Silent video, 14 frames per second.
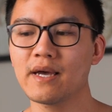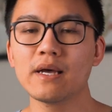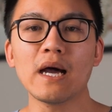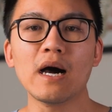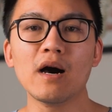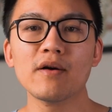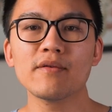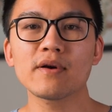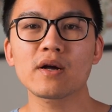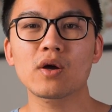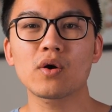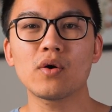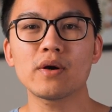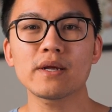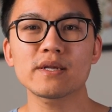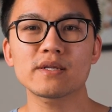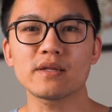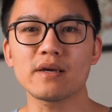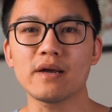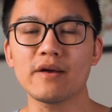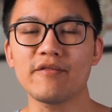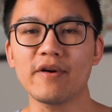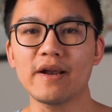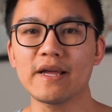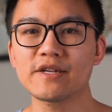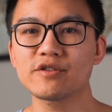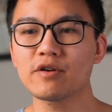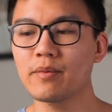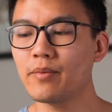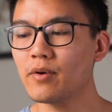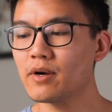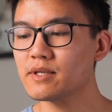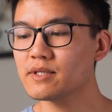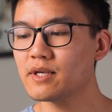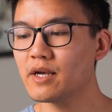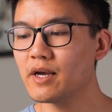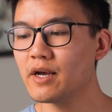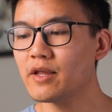However, according to their financial reports,